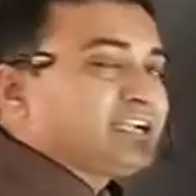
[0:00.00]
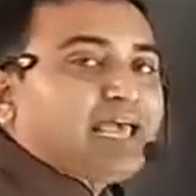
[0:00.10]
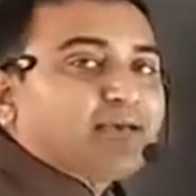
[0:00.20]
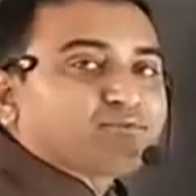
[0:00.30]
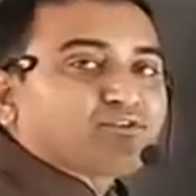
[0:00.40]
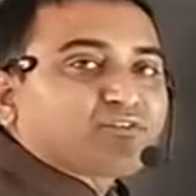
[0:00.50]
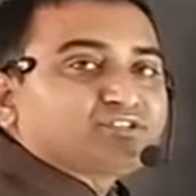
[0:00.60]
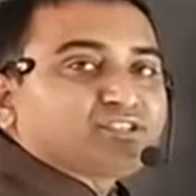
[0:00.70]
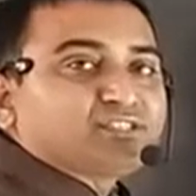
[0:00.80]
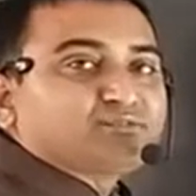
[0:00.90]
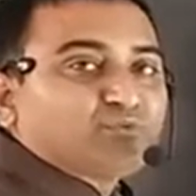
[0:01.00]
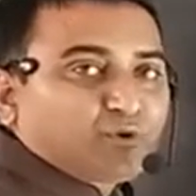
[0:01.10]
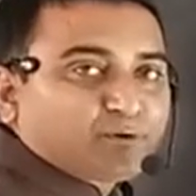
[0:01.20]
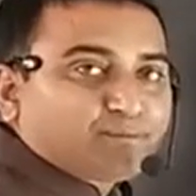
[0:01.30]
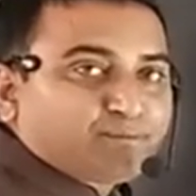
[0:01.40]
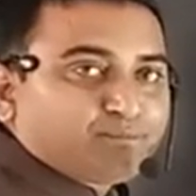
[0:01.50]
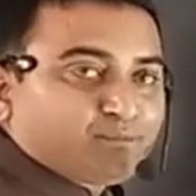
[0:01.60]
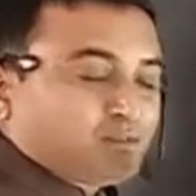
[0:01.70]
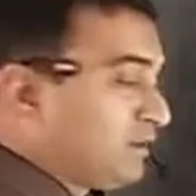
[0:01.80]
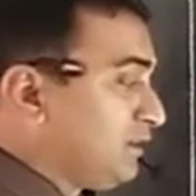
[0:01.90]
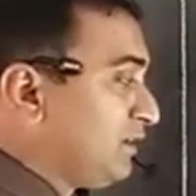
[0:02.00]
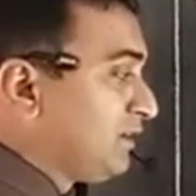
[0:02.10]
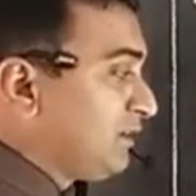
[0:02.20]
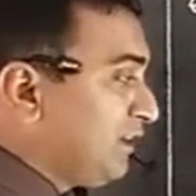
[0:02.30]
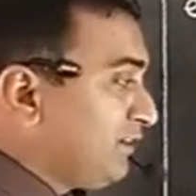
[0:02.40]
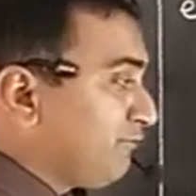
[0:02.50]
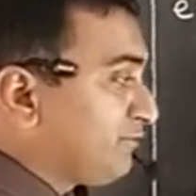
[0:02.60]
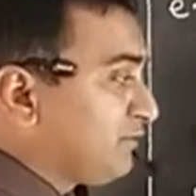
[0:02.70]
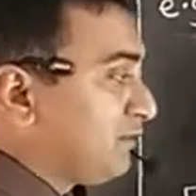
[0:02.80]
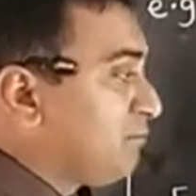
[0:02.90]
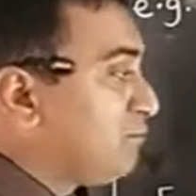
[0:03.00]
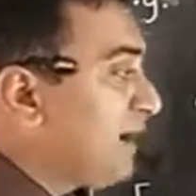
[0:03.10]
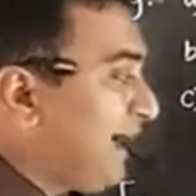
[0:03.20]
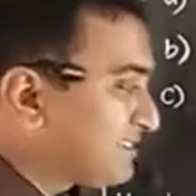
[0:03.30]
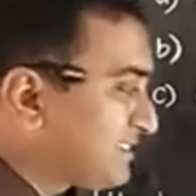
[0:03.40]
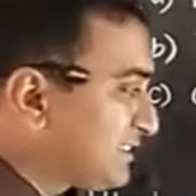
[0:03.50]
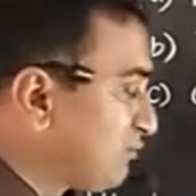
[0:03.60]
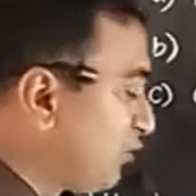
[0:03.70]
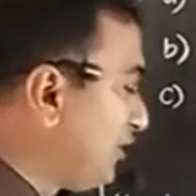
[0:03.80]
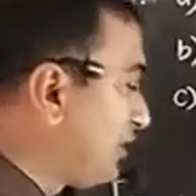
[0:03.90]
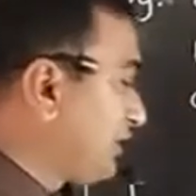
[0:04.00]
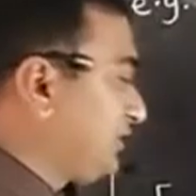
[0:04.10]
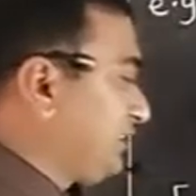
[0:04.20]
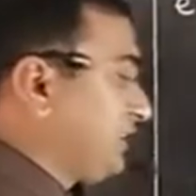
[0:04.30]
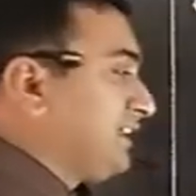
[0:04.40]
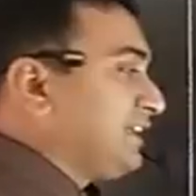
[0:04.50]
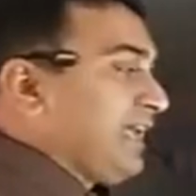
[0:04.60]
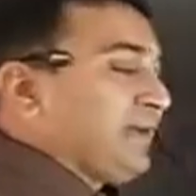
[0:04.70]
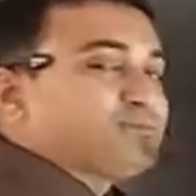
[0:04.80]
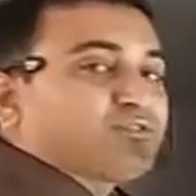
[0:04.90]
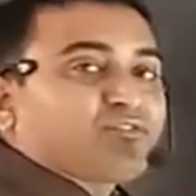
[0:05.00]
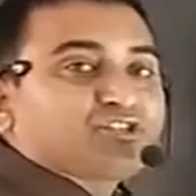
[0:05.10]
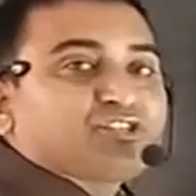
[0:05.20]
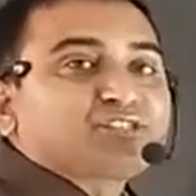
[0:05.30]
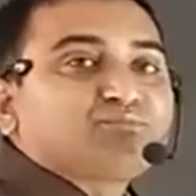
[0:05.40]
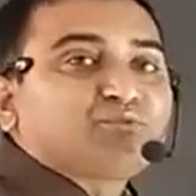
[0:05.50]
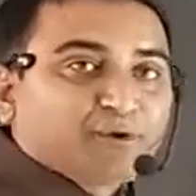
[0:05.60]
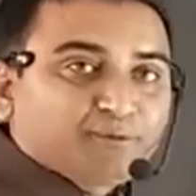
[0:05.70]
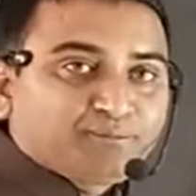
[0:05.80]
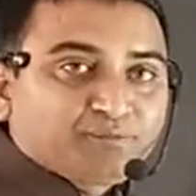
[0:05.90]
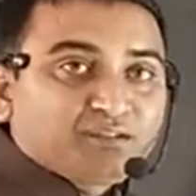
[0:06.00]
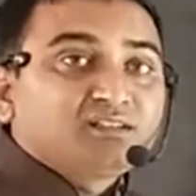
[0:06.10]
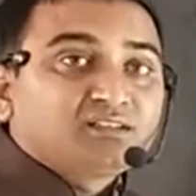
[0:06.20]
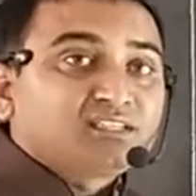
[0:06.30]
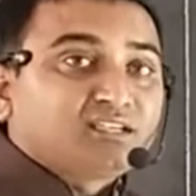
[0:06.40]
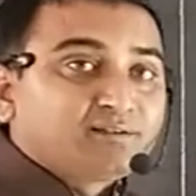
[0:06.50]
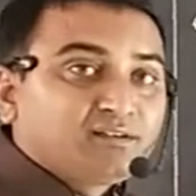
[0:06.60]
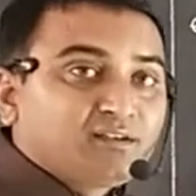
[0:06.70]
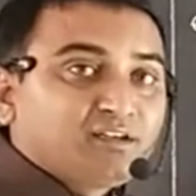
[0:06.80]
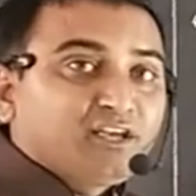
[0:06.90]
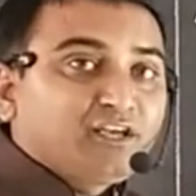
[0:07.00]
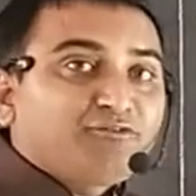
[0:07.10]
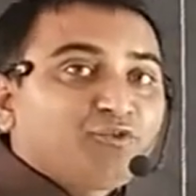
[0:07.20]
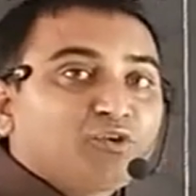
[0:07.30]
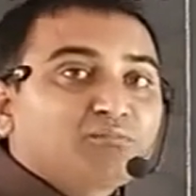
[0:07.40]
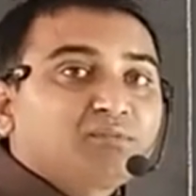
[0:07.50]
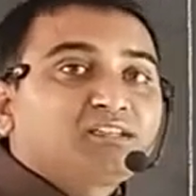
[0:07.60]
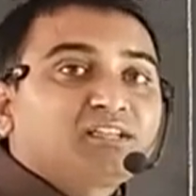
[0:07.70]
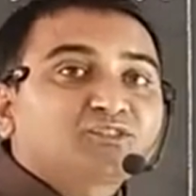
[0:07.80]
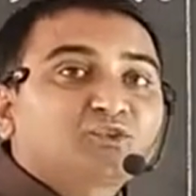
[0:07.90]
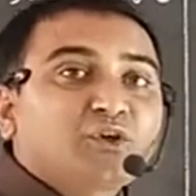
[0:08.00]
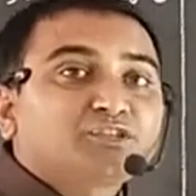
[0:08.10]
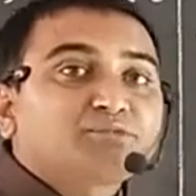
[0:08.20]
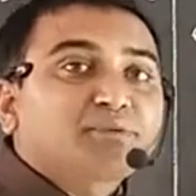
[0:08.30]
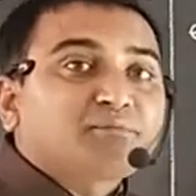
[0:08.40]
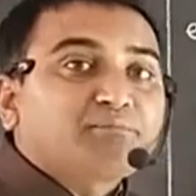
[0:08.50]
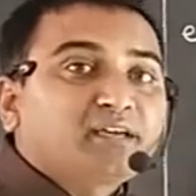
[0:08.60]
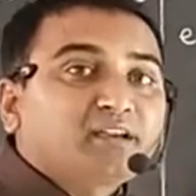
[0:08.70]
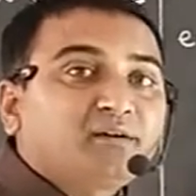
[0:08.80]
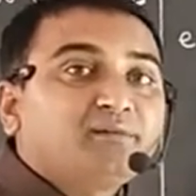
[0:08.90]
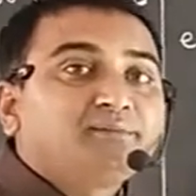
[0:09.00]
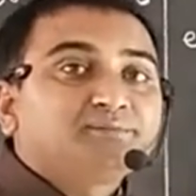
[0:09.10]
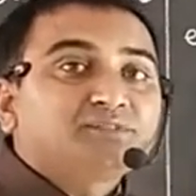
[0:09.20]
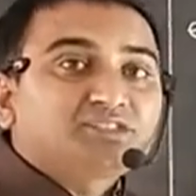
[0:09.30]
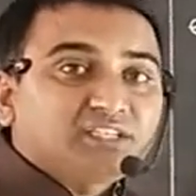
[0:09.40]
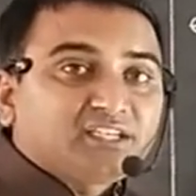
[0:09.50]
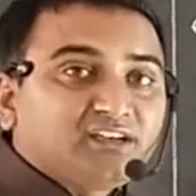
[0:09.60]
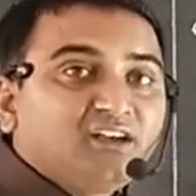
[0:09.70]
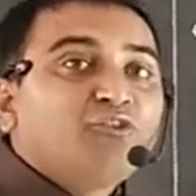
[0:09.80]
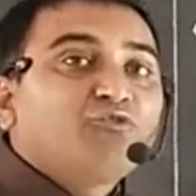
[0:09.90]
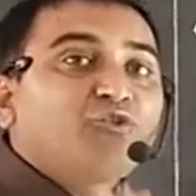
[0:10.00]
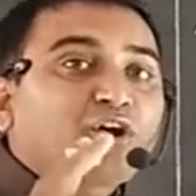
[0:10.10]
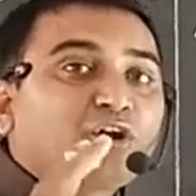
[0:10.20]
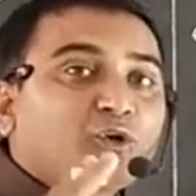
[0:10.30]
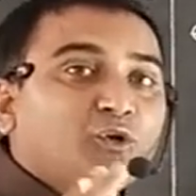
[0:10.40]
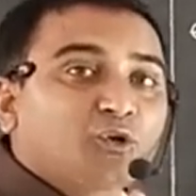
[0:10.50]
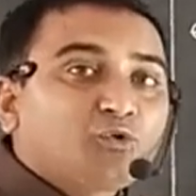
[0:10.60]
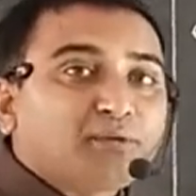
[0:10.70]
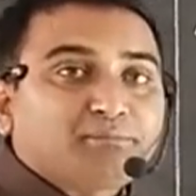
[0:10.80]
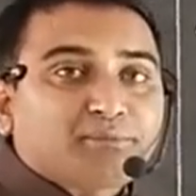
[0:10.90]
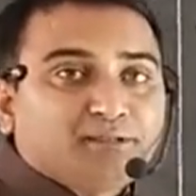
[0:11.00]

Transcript: absorption is more. If mass is more, then heat absorption is more. See, if your mother is going to prepare a tea for 2 people,